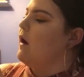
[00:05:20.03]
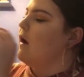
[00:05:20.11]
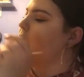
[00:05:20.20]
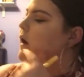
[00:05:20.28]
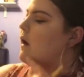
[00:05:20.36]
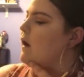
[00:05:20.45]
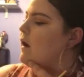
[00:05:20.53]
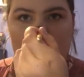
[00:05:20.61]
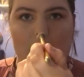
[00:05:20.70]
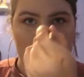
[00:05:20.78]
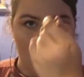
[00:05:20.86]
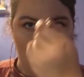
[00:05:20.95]
the
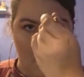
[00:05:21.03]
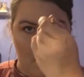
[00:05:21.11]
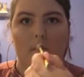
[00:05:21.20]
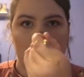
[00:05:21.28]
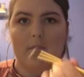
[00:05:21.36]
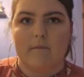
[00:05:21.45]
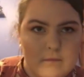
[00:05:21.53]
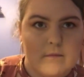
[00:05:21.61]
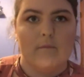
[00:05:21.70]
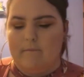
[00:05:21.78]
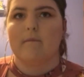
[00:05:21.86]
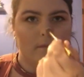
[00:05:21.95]
Maybelline Master Chrome is
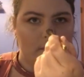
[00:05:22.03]
one of the